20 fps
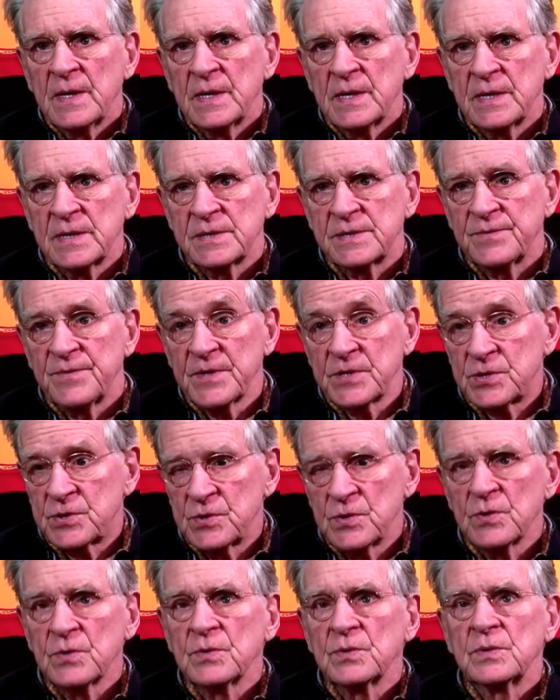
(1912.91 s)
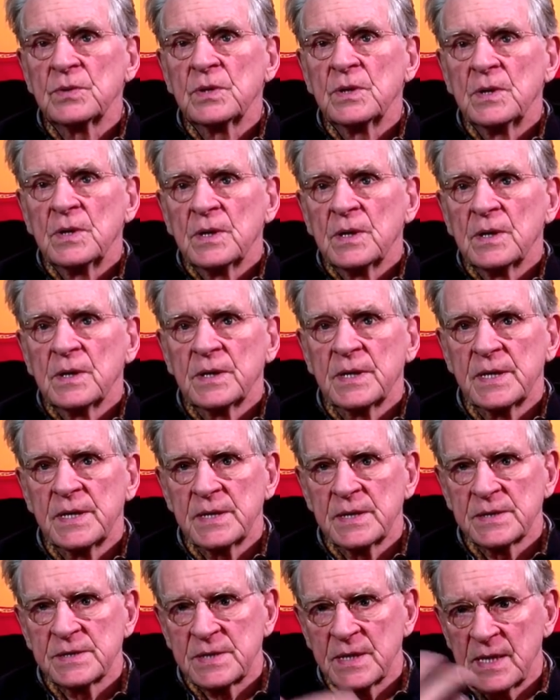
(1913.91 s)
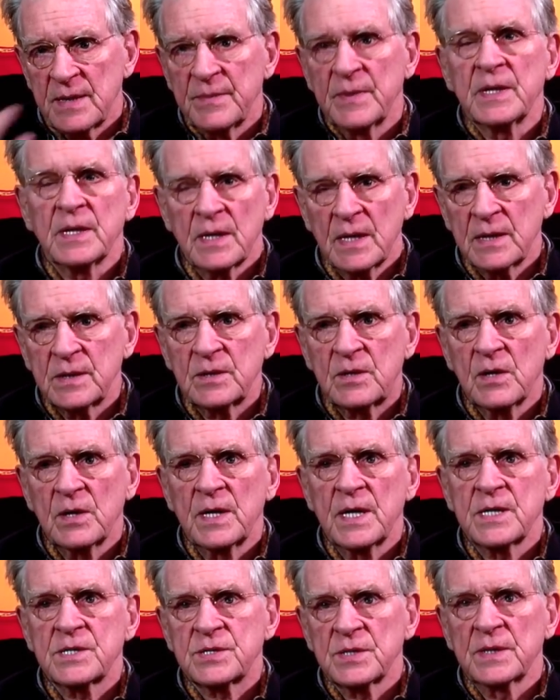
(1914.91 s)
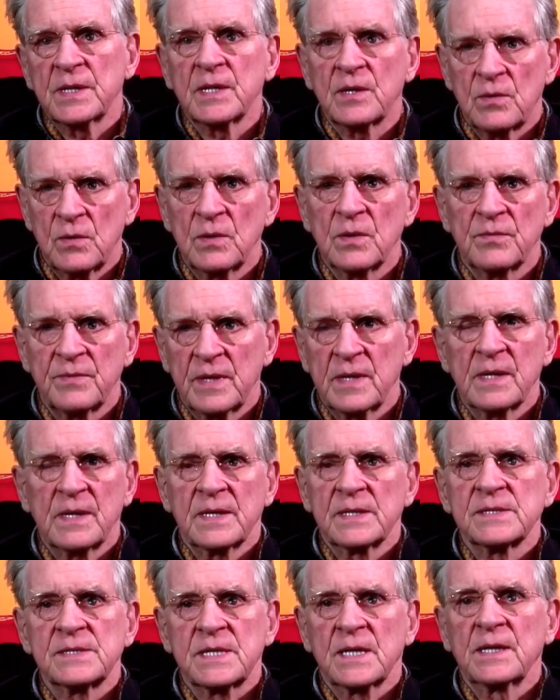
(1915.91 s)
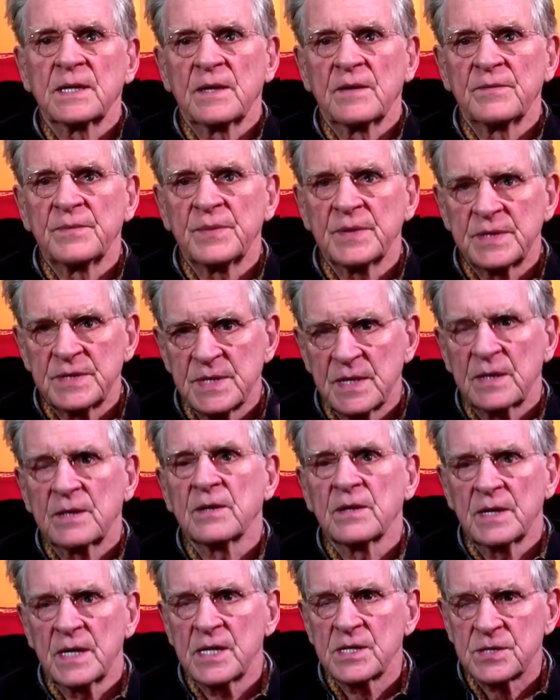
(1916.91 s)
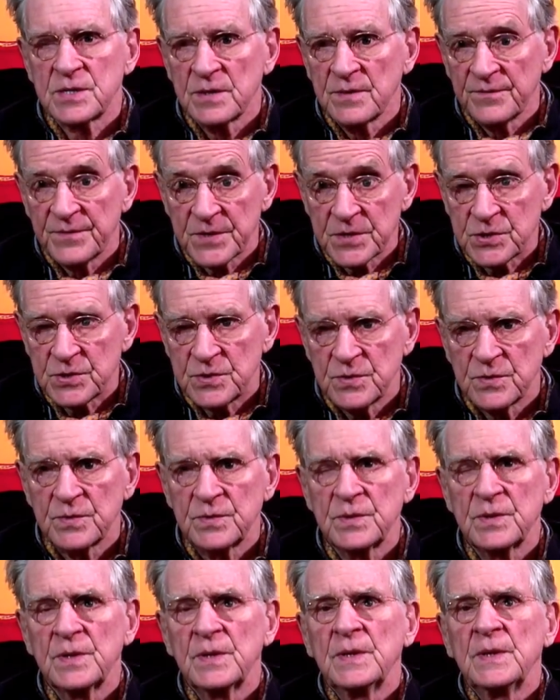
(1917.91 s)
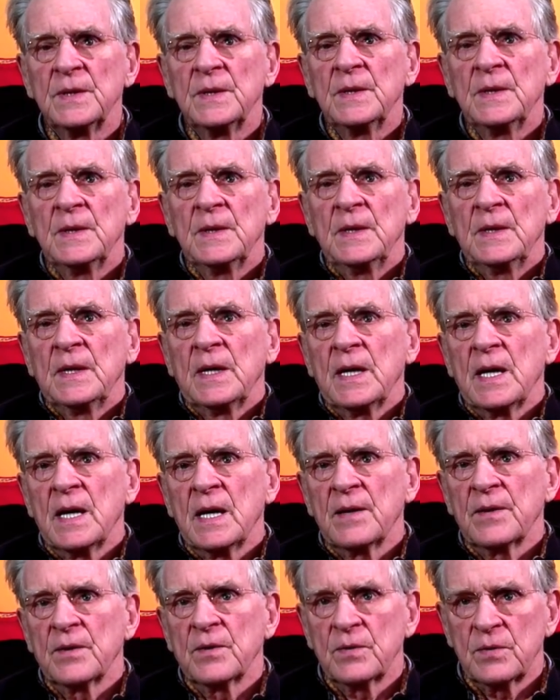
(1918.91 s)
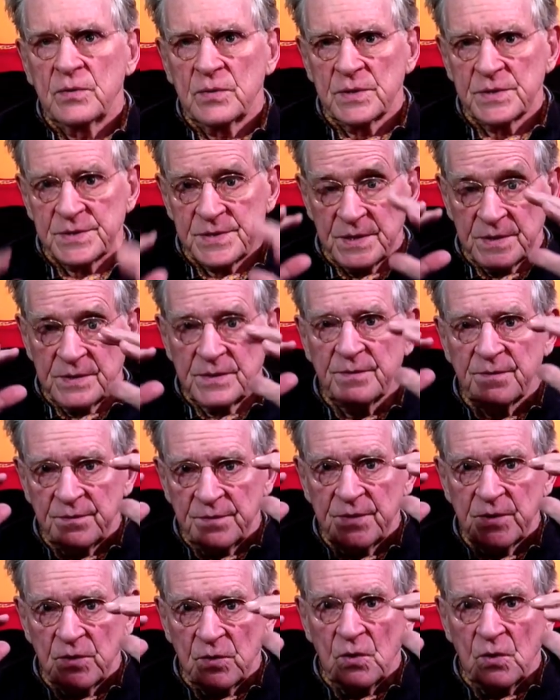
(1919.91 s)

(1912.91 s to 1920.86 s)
He's Vishnu. He is an incarnation, they call it rather than Sana, but it's the incarnation of Vishnu, and who is the, the